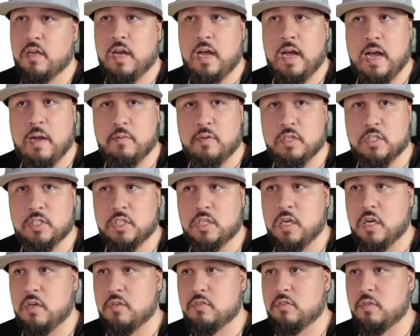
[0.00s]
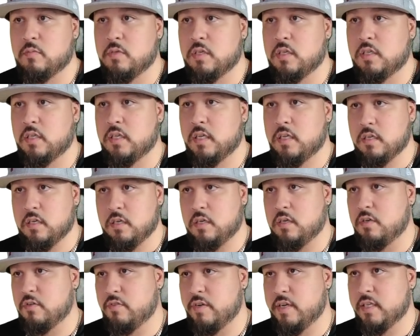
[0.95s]
I'm good to go, so I'm going to click
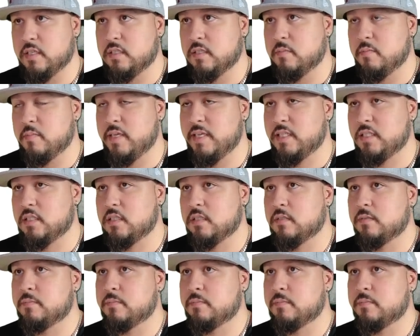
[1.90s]
agree and submit.